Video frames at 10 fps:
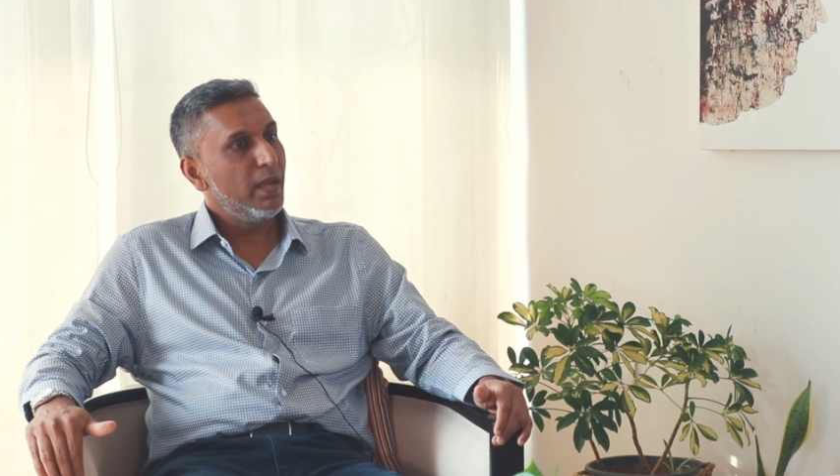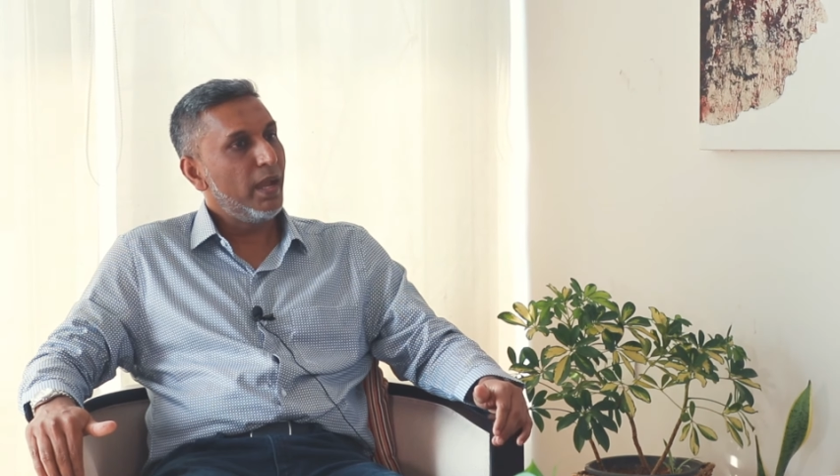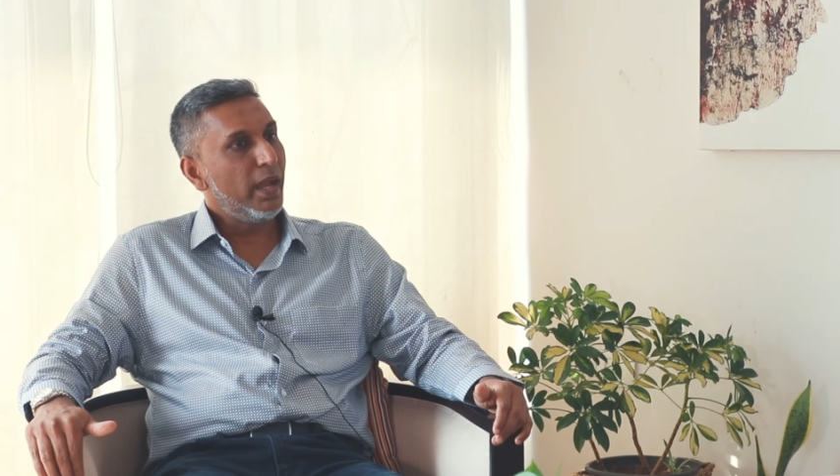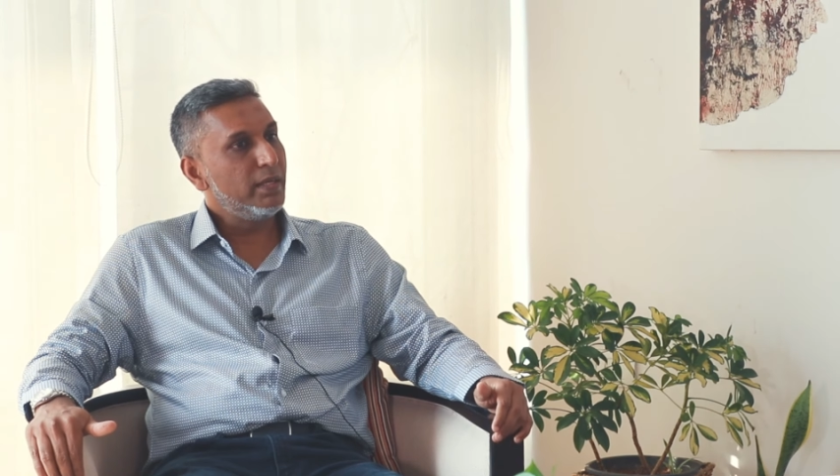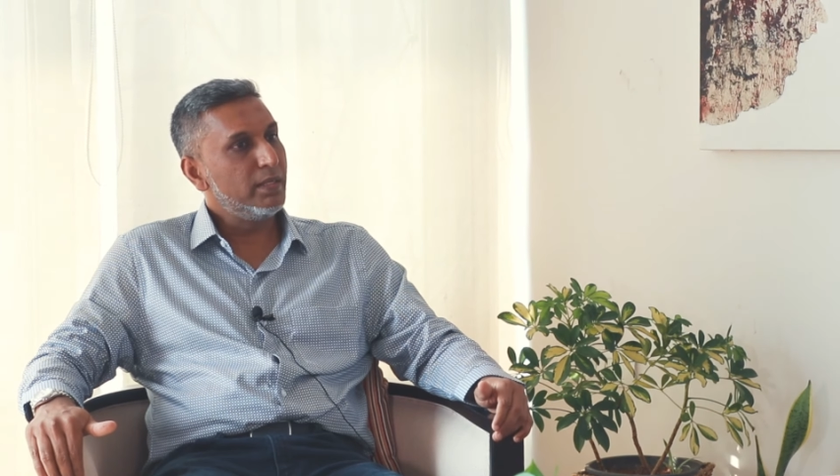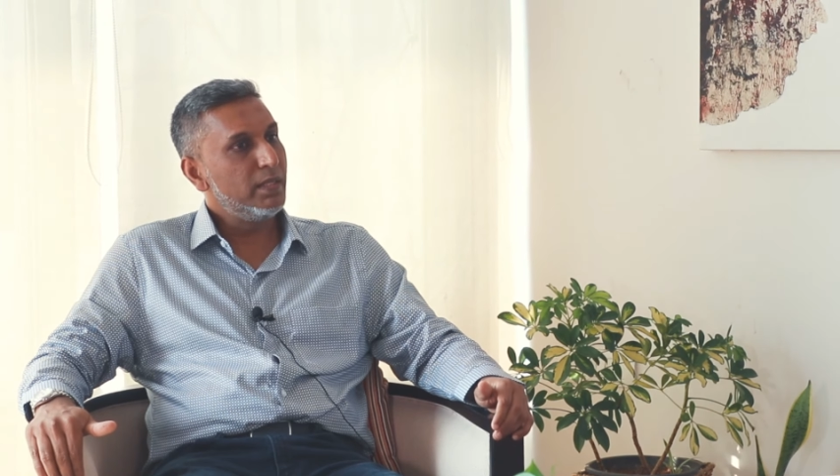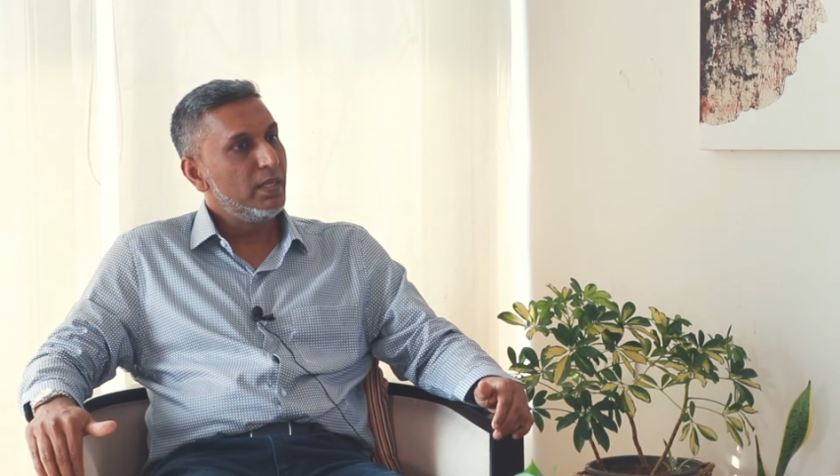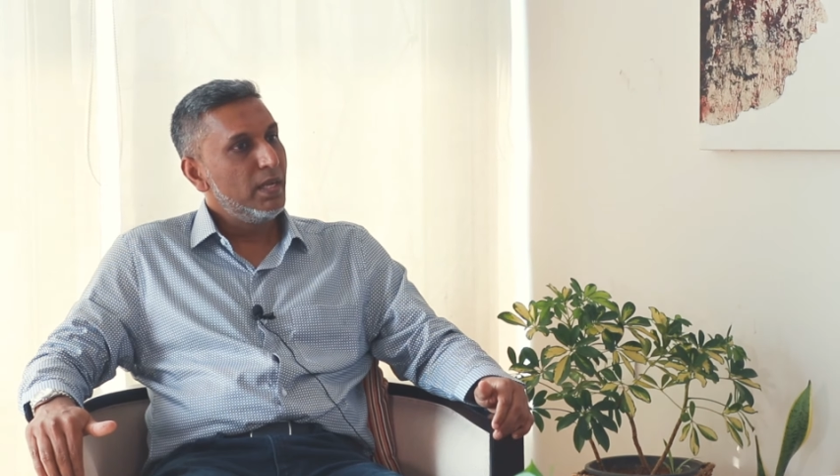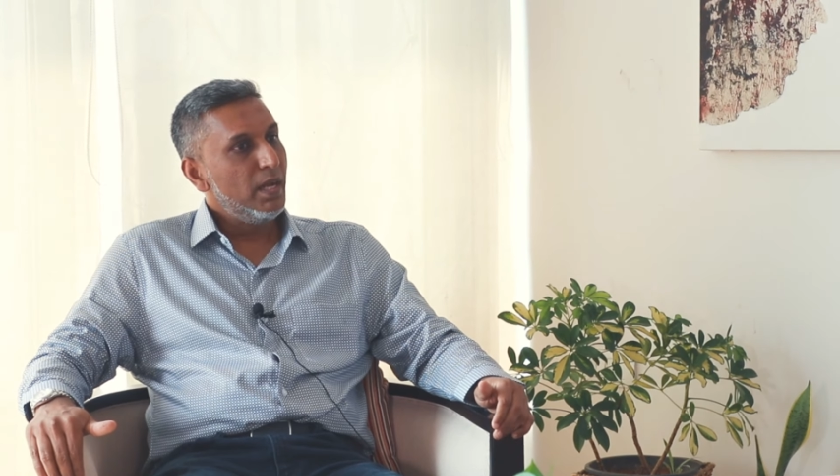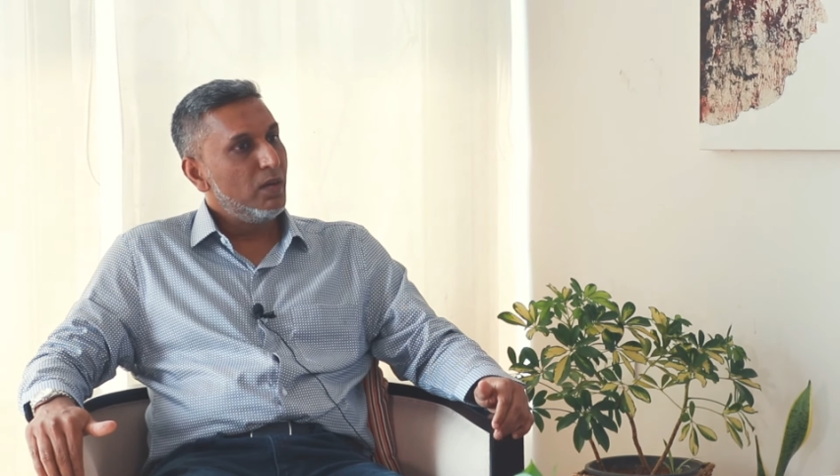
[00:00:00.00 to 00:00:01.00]
and
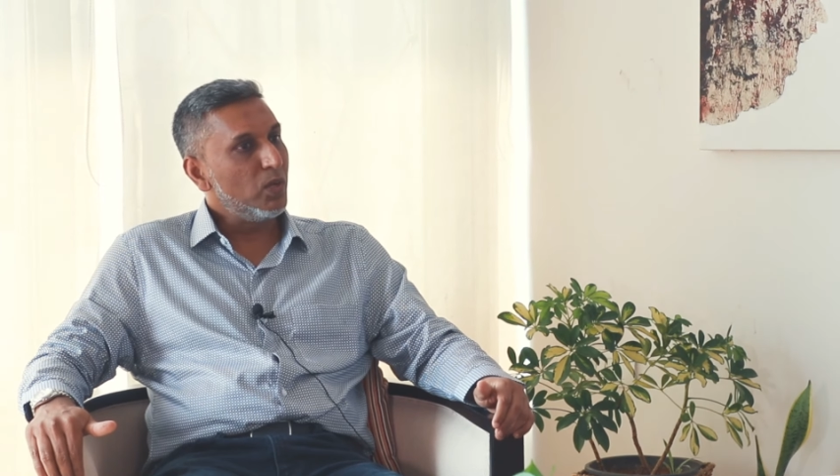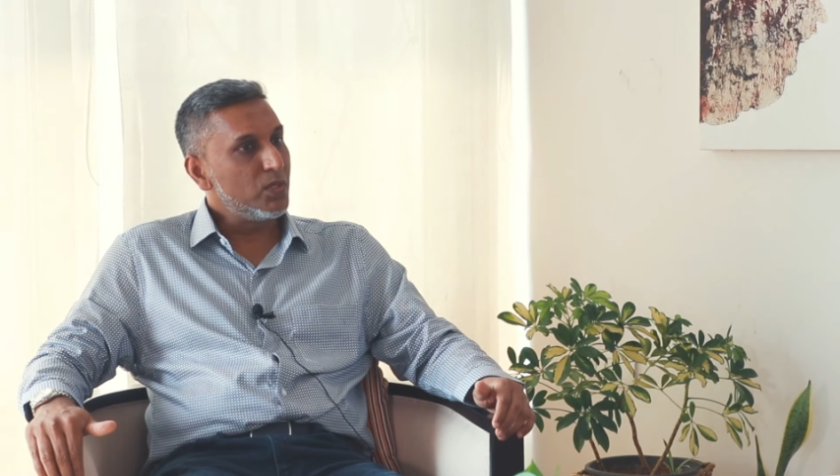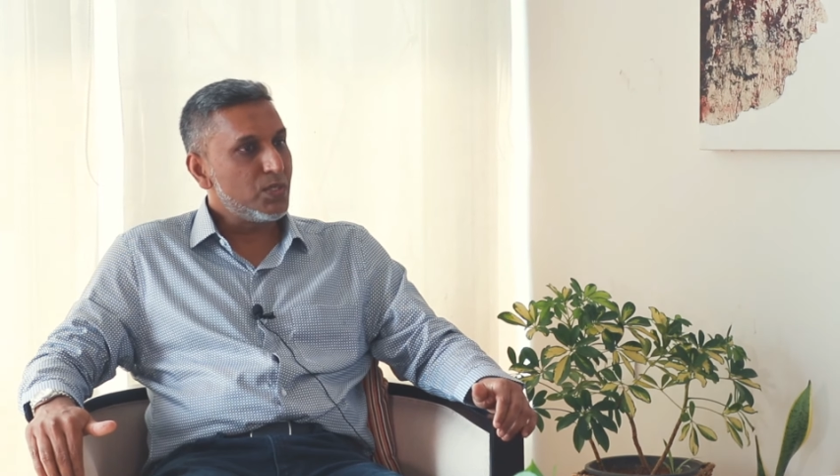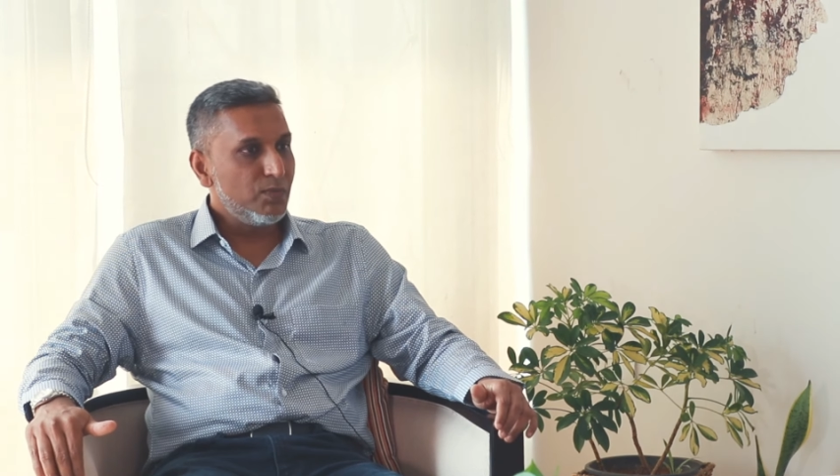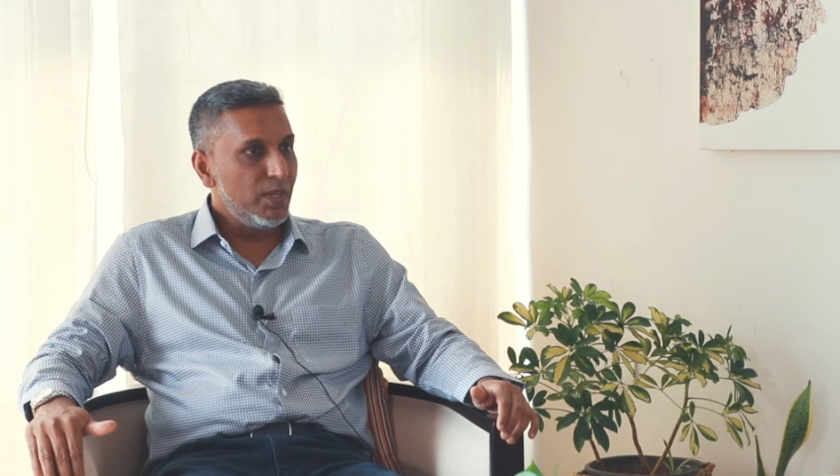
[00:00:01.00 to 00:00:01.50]
our cost of